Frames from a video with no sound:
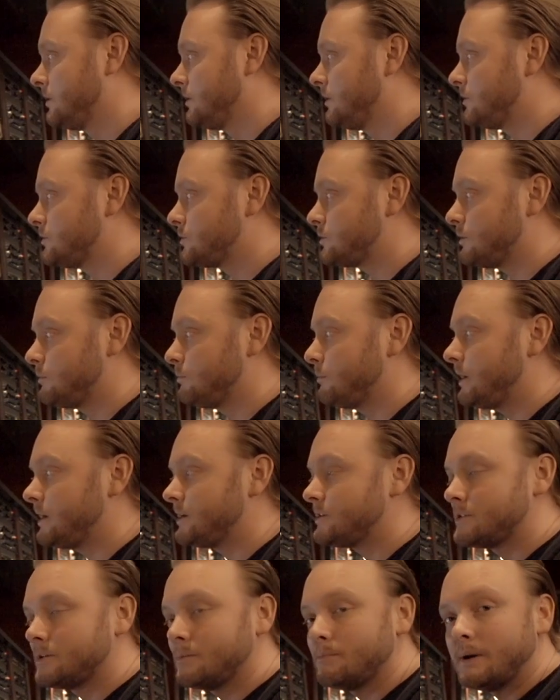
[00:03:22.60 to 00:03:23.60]
Also
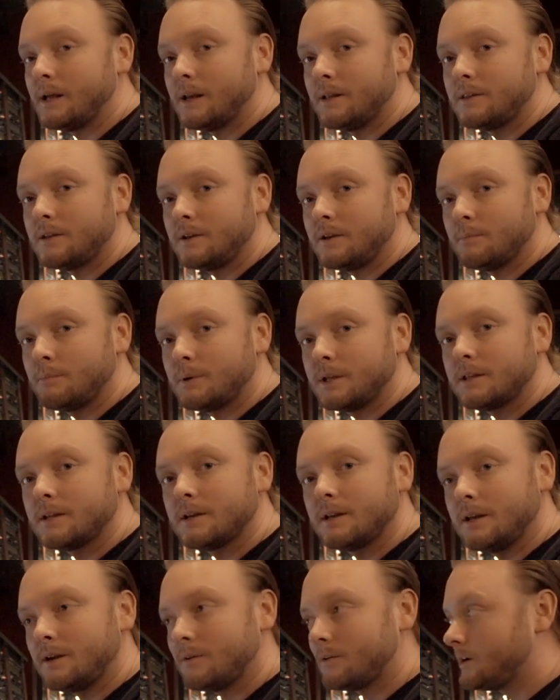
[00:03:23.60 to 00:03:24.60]
makes the melody a bit
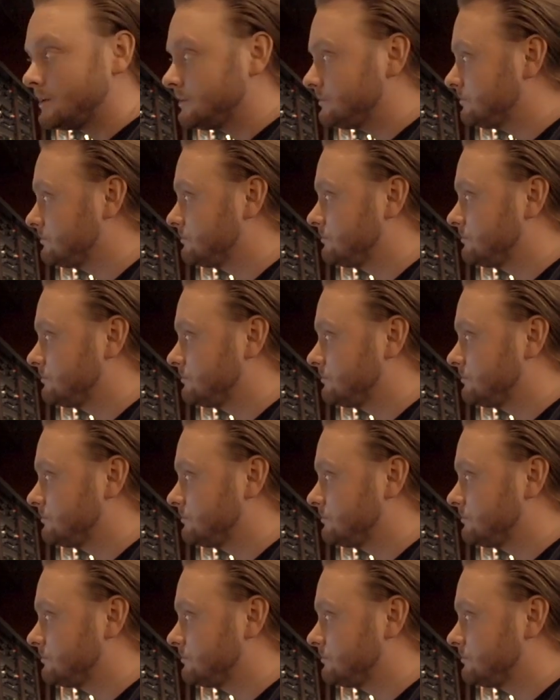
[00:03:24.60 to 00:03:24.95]
clearer.